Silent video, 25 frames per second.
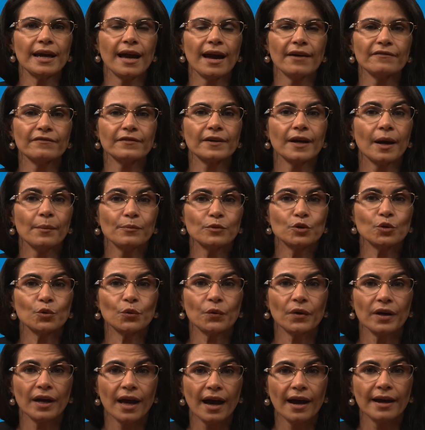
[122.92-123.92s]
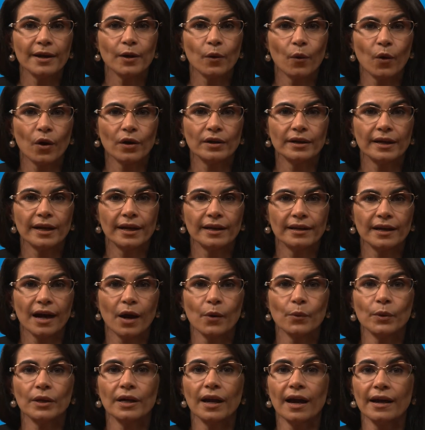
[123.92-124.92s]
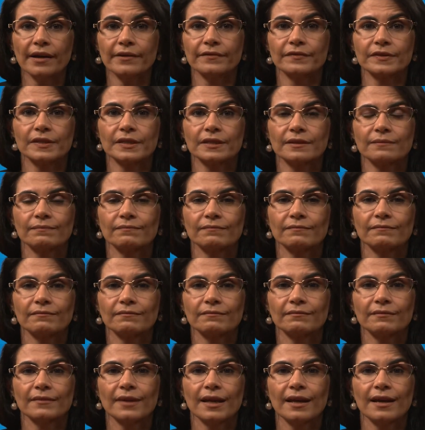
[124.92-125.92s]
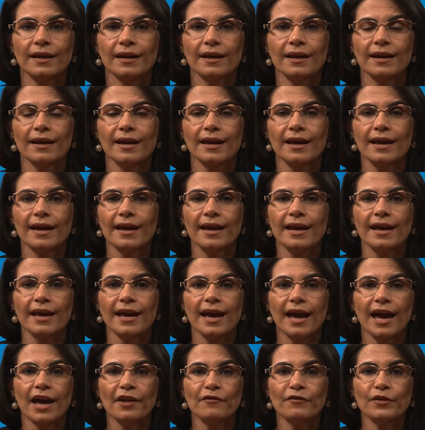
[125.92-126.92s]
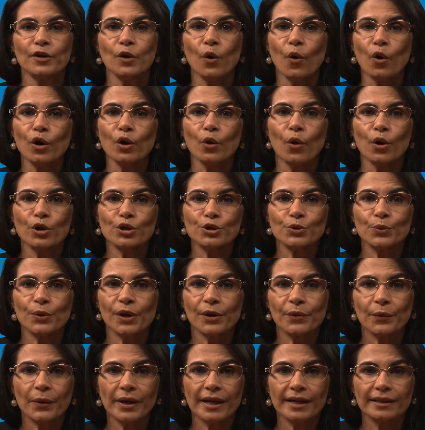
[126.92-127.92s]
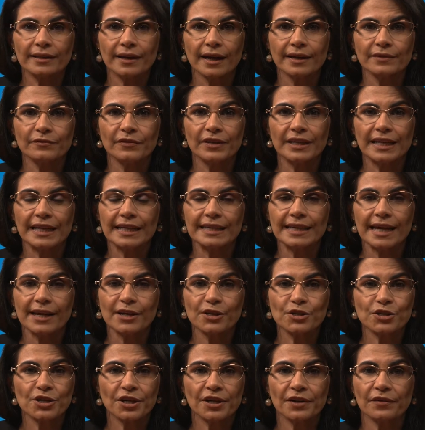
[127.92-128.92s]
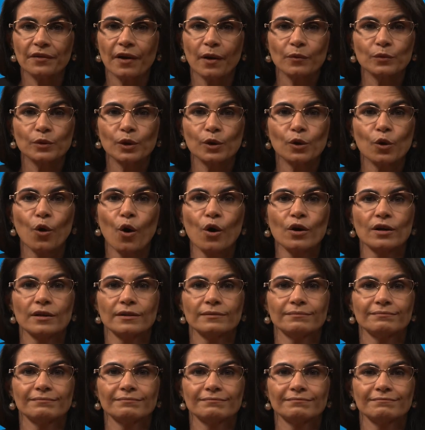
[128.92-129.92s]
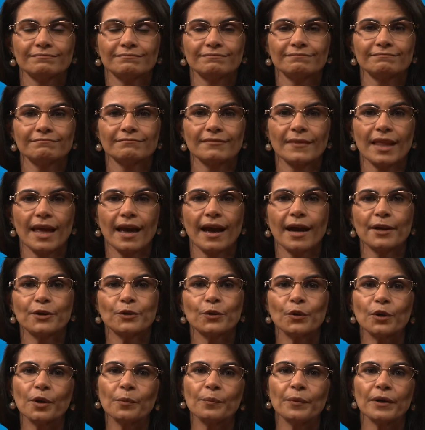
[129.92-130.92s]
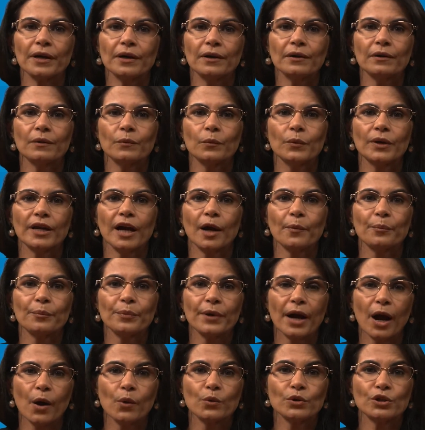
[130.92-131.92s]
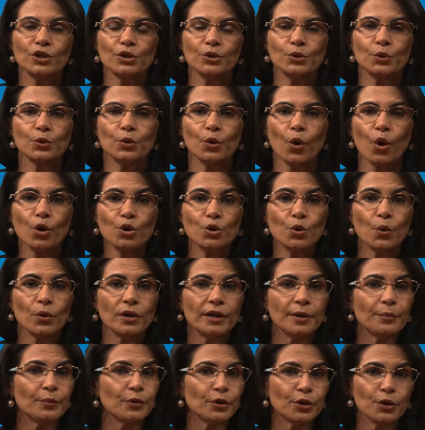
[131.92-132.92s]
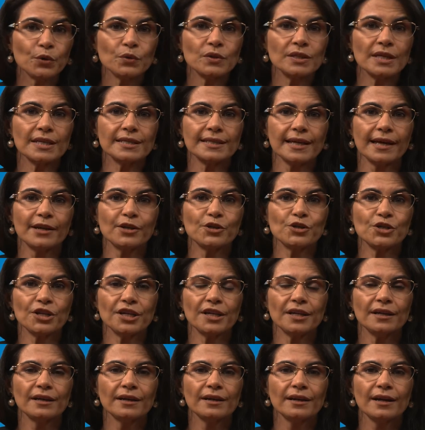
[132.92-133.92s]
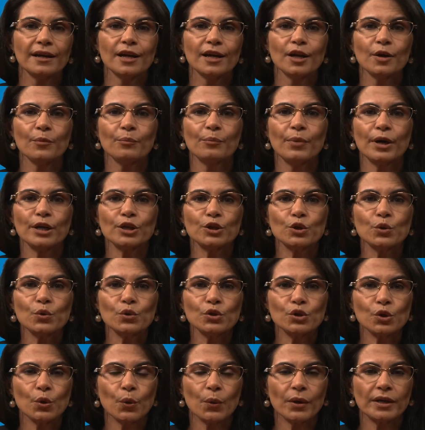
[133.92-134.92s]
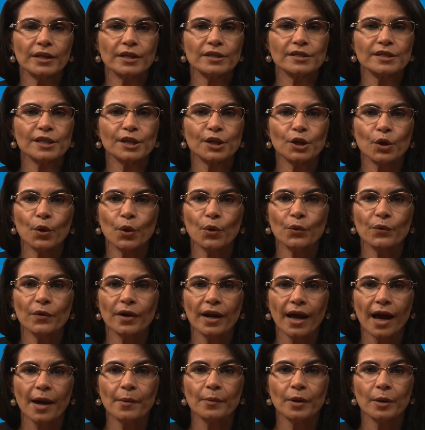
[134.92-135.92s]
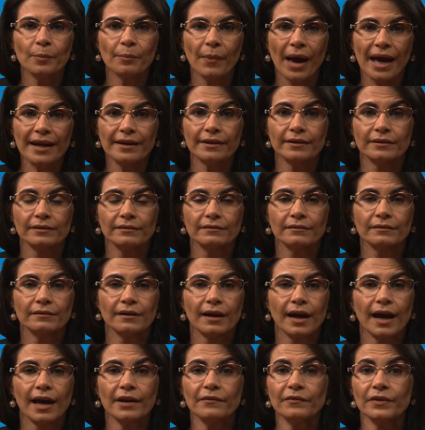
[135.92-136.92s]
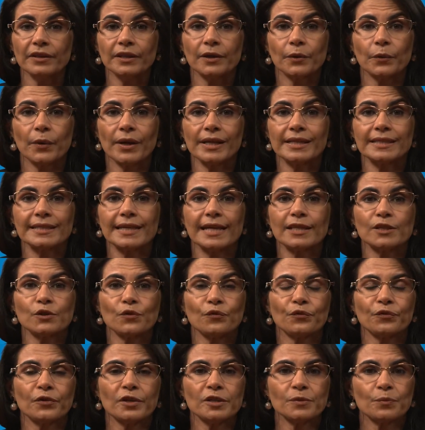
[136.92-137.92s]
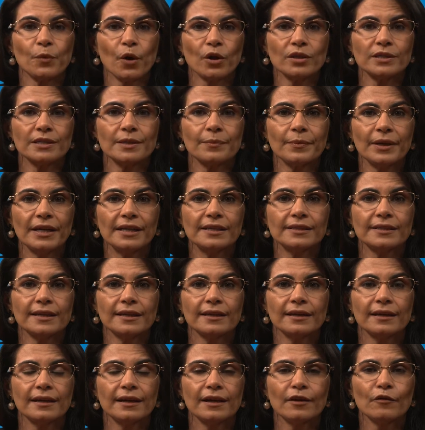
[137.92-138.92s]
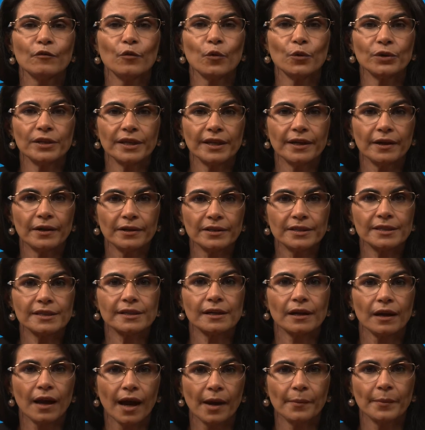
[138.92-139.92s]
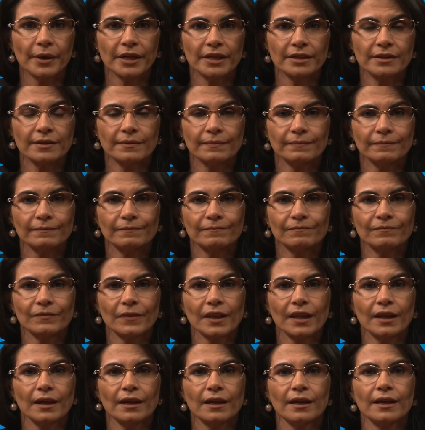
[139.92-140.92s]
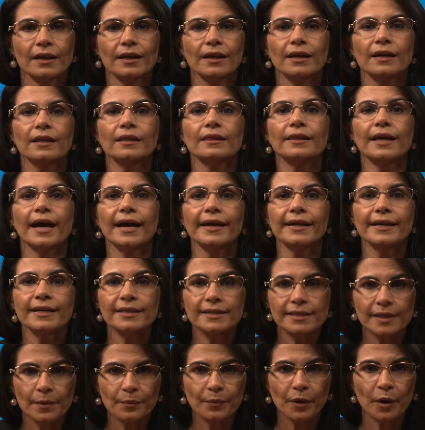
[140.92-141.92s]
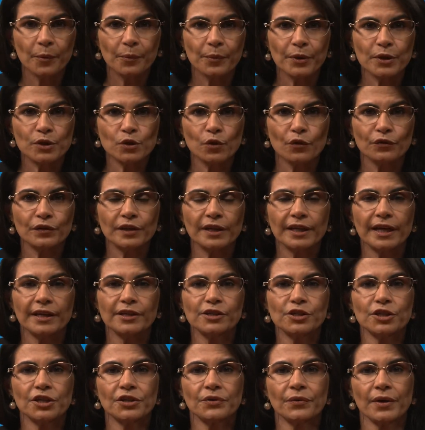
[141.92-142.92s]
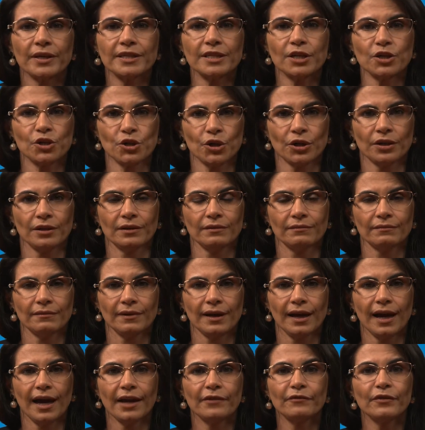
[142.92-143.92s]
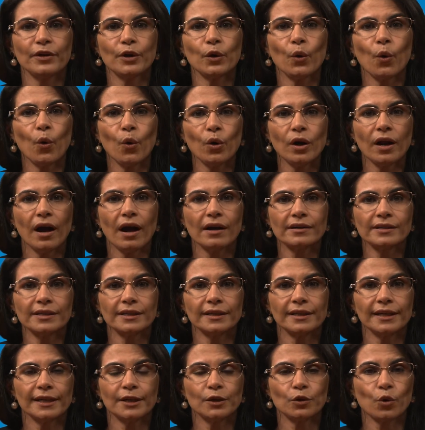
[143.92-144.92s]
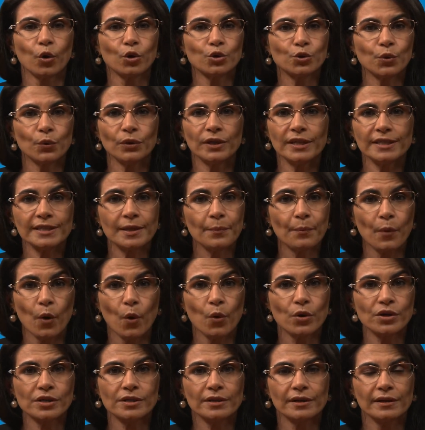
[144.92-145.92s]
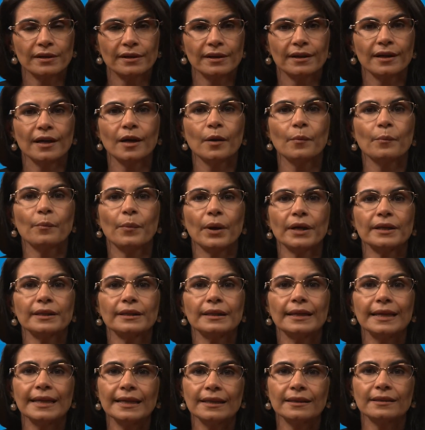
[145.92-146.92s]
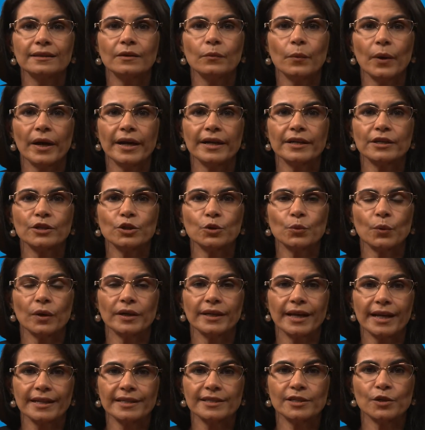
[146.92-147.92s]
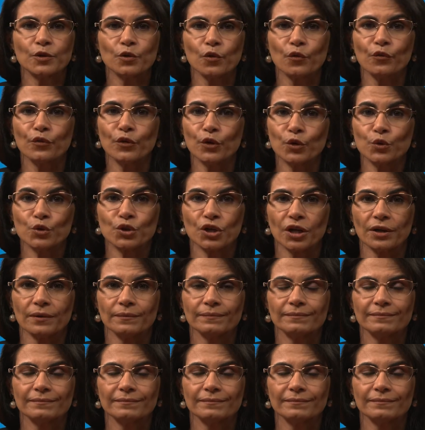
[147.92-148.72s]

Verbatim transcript: have come to rely on in our lives. And we all ought to agree that we need energy around the clock. At Uniper, we are proud to not only produce this energy, but do so in a secure, reliable manner and with a great sense of responsibility for the Earth's climate. That is the purpose of the energy transition, and we wholeheartedly not only support, but lead the way to a net zero future.